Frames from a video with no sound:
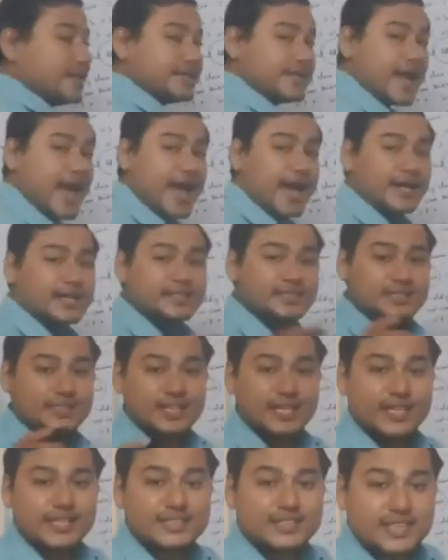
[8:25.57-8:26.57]
tags
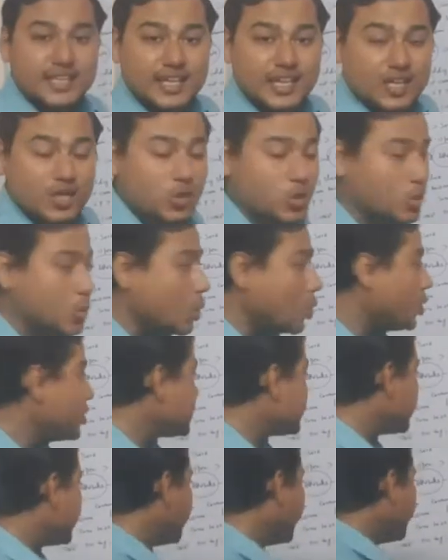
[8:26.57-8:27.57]
is enclosed